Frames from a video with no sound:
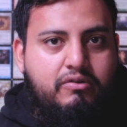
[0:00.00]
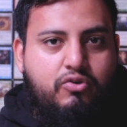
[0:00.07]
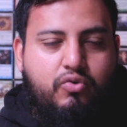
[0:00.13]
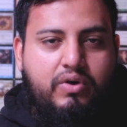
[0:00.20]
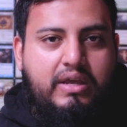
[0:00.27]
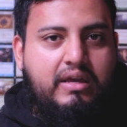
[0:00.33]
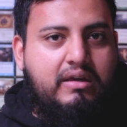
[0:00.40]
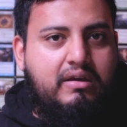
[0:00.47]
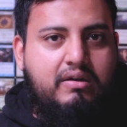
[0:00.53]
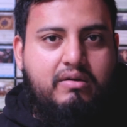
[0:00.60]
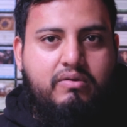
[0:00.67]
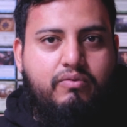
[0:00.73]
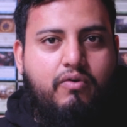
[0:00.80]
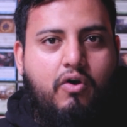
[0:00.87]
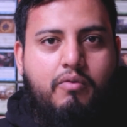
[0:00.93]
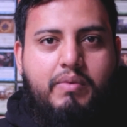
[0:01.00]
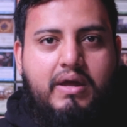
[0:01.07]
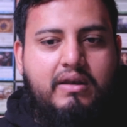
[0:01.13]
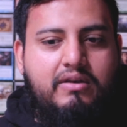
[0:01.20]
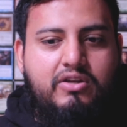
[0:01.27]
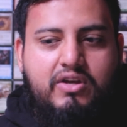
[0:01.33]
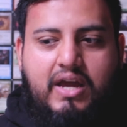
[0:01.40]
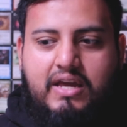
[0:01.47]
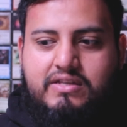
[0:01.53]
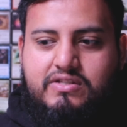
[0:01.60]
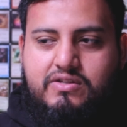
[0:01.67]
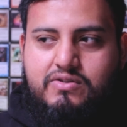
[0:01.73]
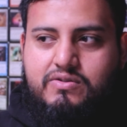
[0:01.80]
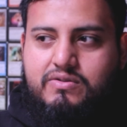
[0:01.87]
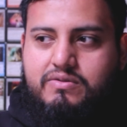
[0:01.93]
Greek, Roman. Do you
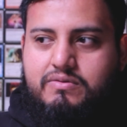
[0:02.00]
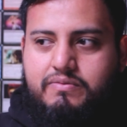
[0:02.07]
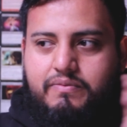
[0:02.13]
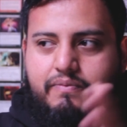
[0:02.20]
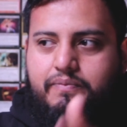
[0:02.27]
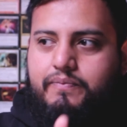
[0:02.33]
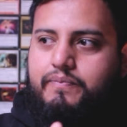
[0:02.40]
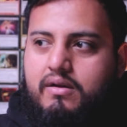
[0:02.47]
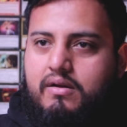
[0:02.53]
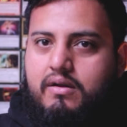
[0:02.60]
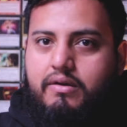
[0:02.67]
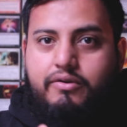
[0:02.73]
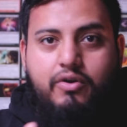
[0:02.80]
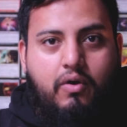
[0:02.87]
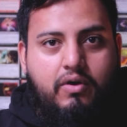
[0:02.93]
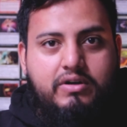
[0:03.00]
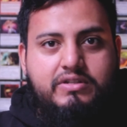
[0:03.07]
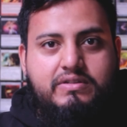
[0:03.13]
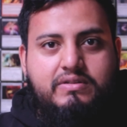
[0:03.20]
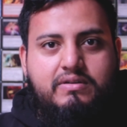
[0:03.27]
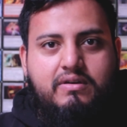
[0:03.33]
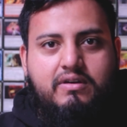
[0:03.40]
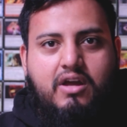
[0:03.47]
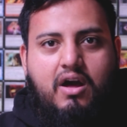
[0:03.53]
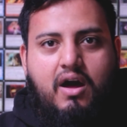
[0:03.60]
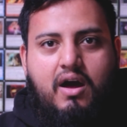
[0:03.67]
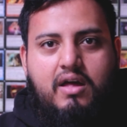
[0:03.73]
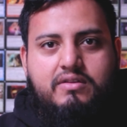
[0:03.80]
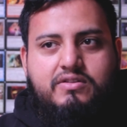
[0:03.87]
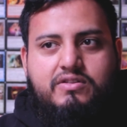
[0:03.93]
guys use Norse
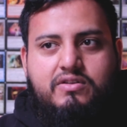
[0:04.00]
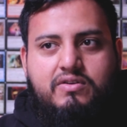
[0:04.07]
gods?